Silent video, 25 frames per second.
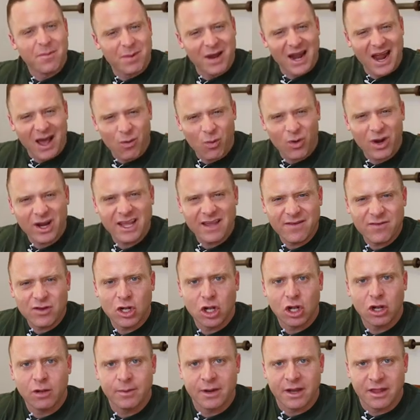But I wanna give
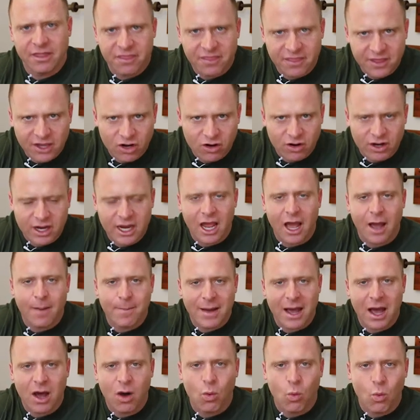you a little bit of theory
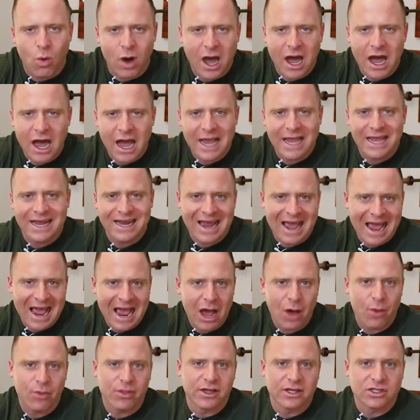about why and
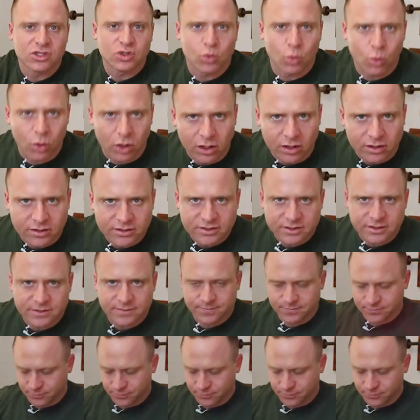how this works.